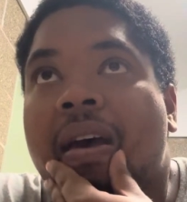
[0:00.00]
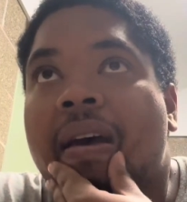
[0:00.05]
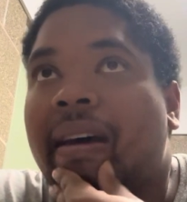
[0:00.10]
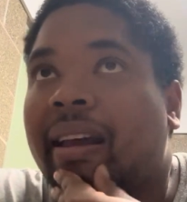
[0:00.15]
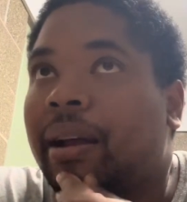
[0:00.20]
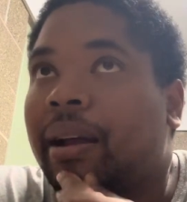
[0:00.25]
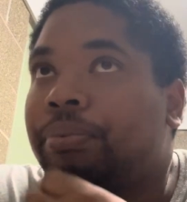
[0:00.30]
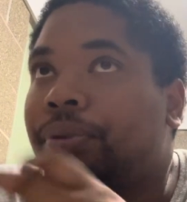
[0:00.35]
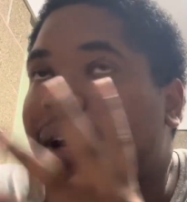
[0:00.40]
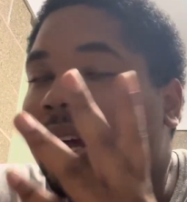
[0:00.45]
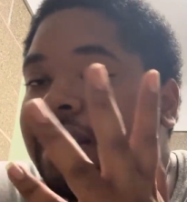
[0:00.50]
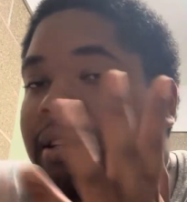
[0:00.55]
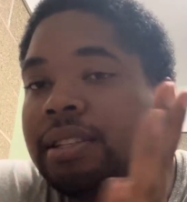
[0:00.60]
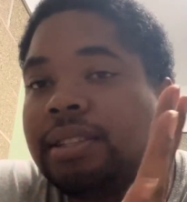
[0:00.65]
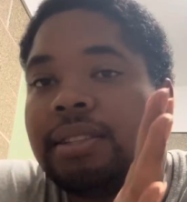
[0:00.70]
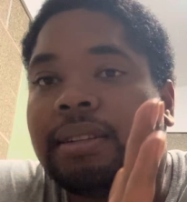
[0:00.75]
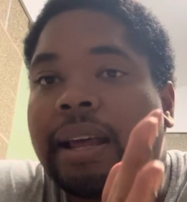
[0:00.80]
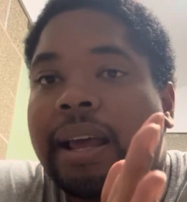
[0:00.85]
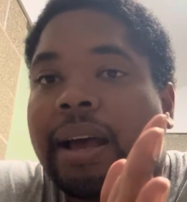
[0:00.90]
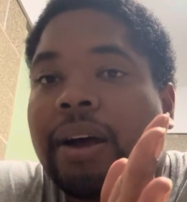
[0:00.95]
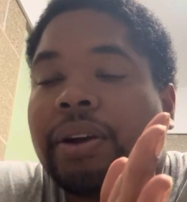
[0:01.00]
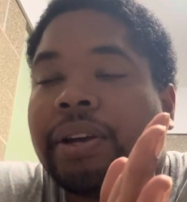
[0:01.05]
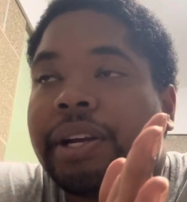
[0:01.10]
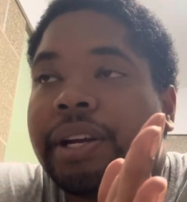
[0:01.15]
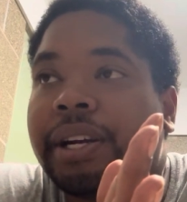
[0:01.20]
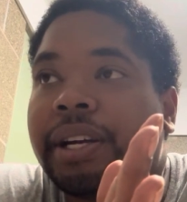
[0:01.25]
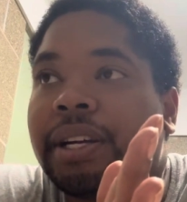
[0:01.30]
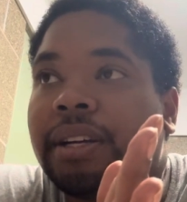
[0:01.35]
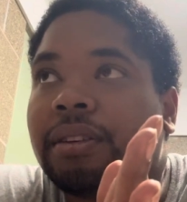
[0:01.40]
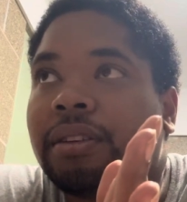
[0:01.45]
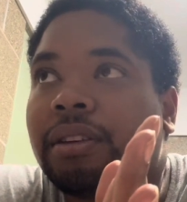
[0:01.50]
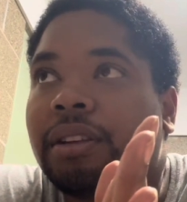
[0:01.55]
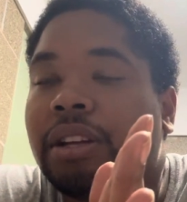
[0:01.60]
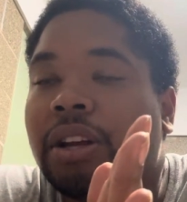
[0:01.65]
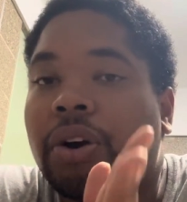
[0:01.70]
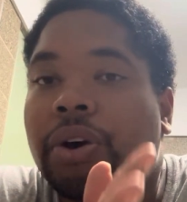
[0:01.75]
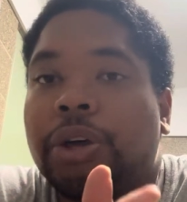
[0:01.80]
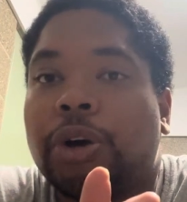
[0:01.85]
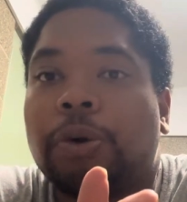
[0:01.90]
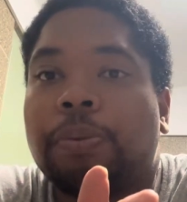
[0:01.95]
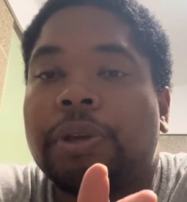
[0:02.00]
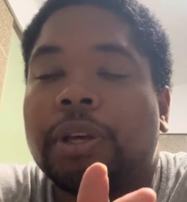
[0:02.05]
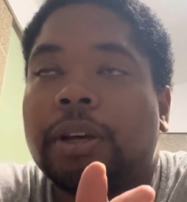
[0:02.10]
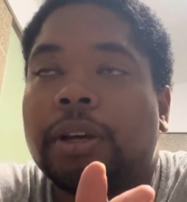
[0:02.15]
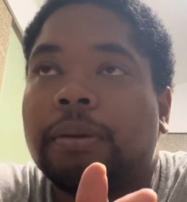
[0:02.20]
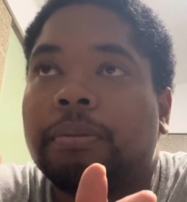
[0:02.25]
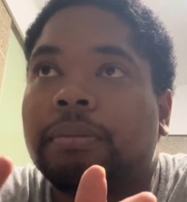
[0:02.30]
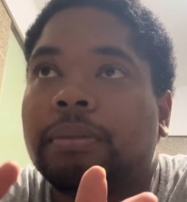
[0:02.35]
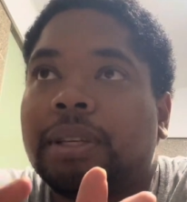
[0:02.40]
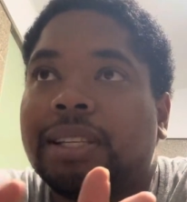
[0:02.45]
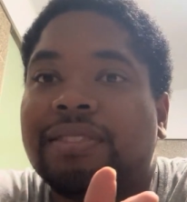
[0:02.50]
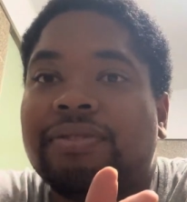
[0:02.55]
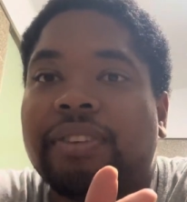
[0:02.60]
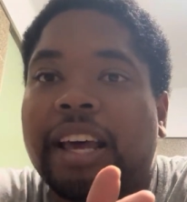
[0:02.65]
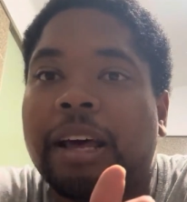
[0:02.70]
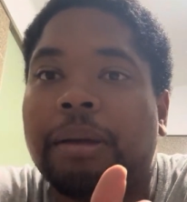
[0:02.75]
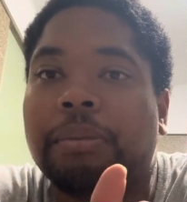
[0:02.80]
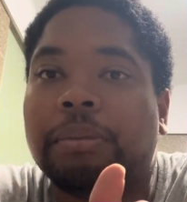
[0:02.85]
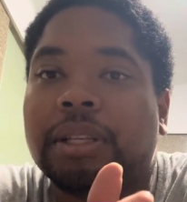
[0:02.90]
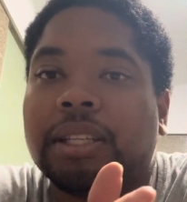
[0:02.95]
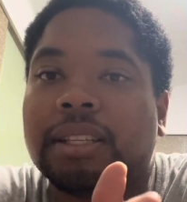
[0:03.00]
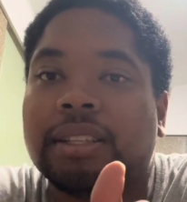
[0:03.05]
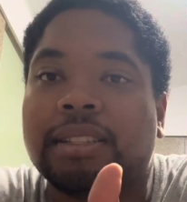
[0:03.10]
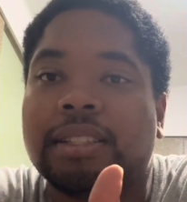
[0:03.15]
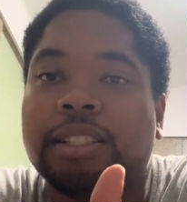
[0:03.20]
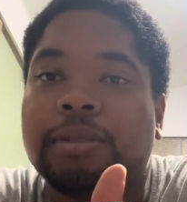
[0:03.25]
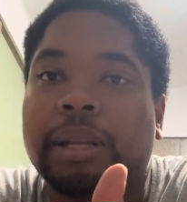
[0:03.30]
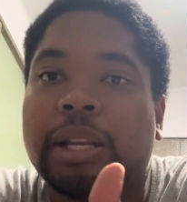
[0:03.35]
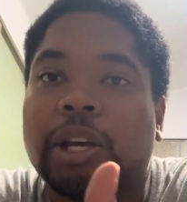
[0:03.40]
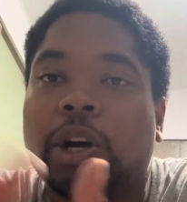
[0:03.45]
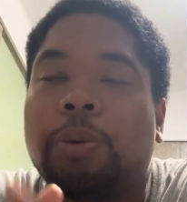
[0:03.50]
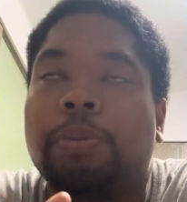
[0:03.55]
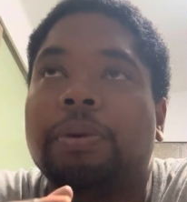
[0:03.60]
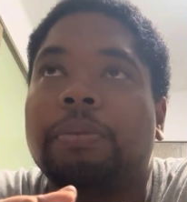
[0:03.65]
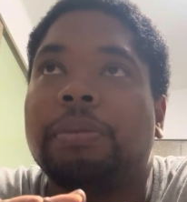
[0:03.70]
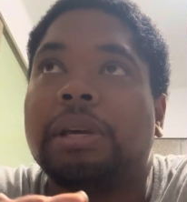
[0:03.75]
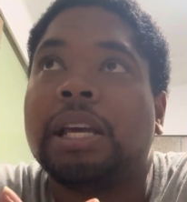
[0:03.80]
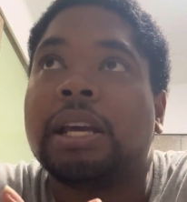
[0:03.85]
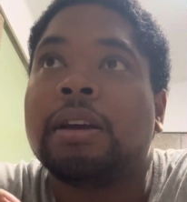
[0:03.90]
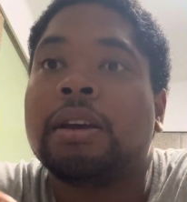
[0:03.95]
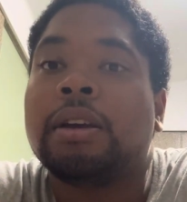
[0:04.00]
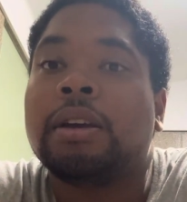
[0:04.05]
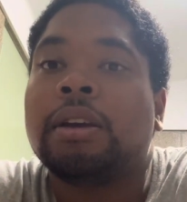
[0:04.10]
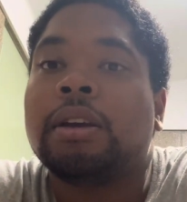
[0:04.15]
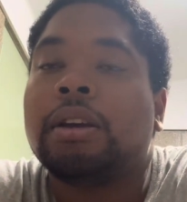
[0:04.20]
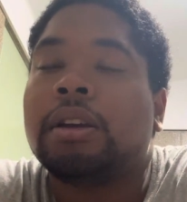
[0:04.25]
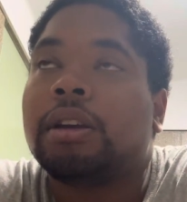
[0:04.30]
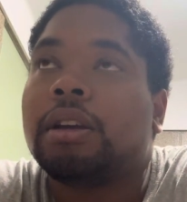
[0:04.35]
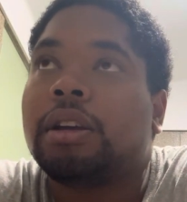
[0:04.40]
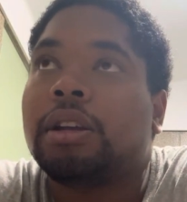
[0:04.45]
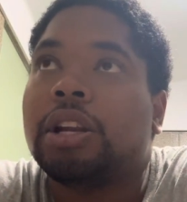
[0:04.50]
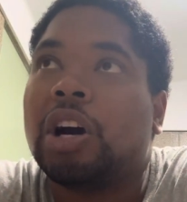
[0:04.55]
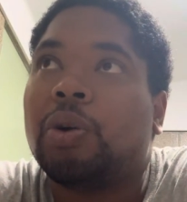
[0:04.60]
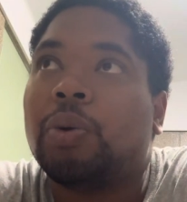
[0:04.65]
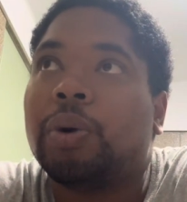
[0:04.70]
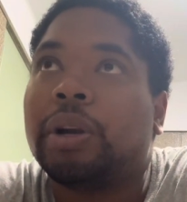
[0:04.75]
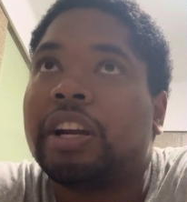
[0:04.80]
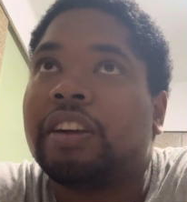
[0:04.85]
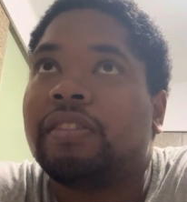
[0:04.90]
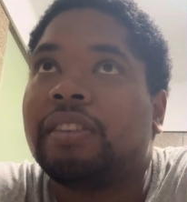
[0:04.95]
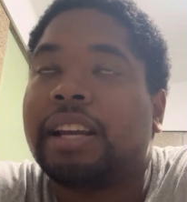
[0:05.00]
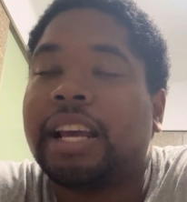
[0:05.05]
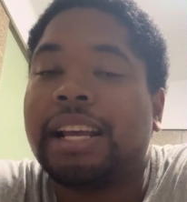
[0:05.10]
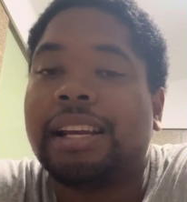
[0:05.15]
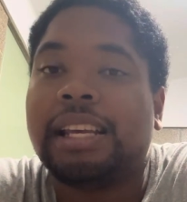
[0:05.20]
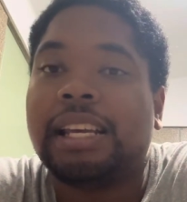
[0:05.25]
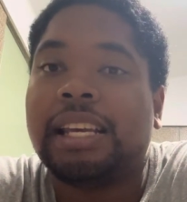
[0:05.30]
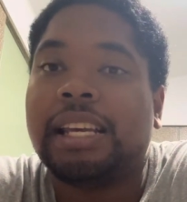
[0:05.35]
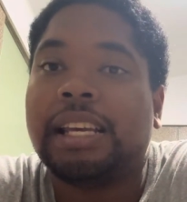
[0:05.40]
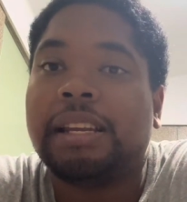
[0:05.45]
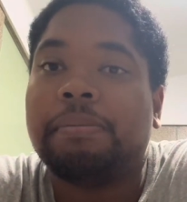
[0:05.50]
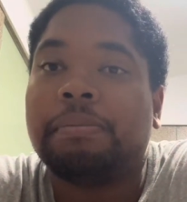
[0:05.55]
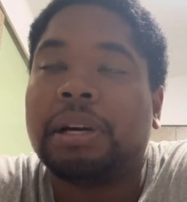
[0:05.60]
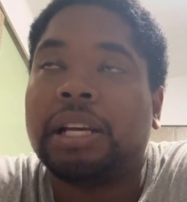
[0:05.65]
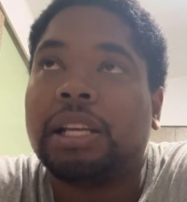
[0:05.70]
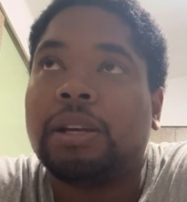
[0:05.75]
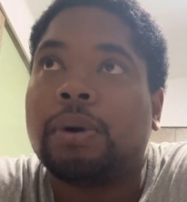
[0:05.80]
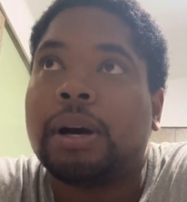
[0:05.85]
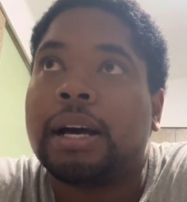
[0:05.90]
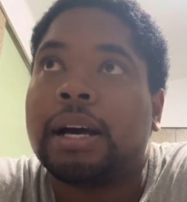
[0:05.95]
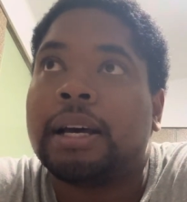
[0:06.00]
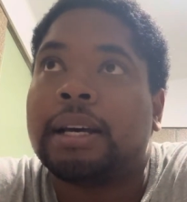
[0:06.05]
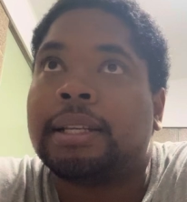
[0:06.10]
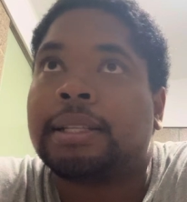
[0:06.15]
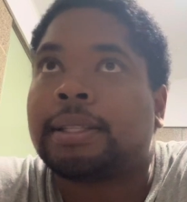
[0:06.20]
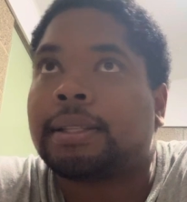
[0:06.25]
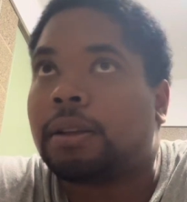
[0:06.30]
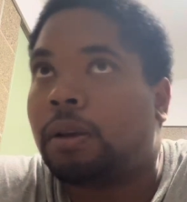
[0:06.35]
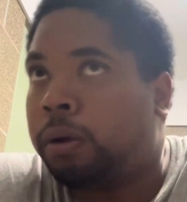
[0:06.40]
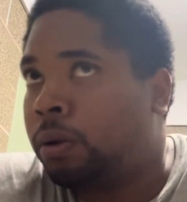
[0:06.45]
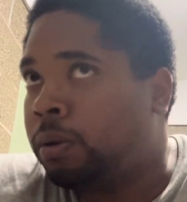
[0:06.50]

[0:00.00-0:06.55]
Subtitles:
And I'll probably just stay out here, you know, help him, his family, because he's been helping me, you know, whatever they need money-wise.